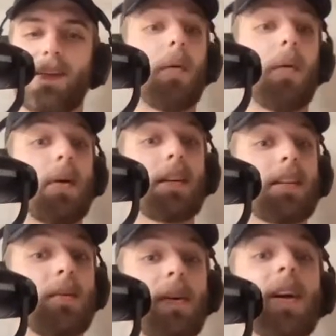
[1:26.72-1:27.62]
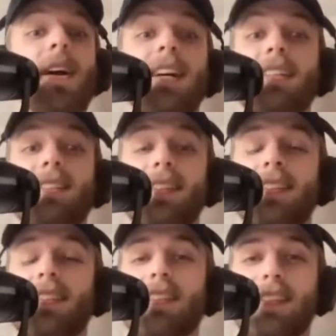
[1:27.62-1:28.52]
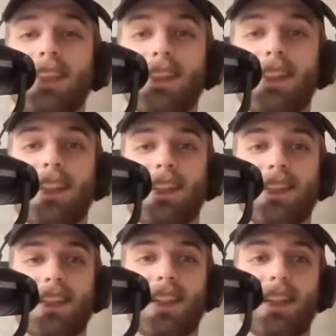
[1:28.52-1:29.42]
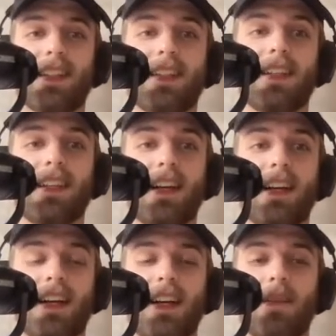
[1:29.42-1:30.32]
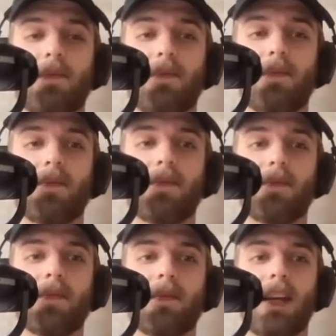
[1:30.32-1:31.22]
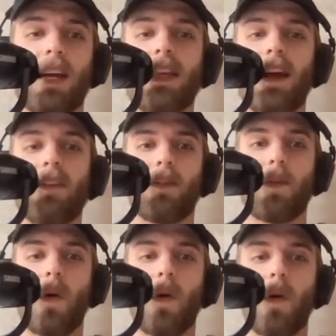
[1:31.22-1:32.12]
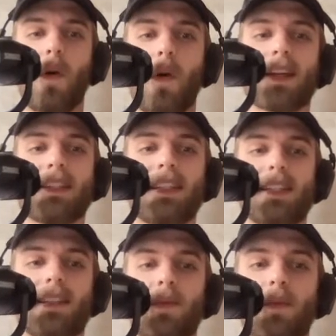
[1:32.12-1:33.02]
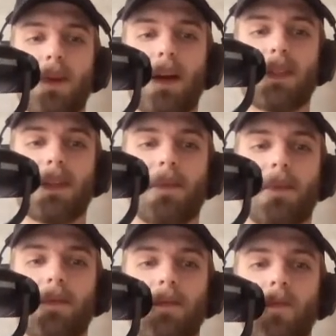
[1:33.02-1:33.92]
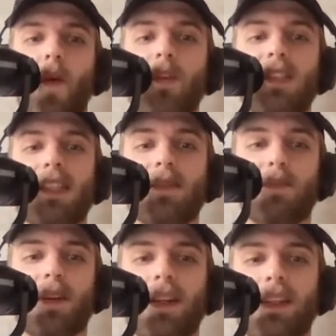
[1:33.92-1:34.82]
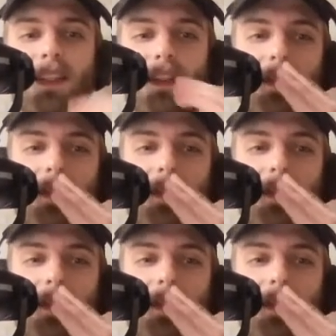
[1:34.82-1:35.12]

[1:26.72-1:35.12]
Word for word: well we actually were which is interesting. Um, and then I'll, before next season, we'll prep some full season predictions for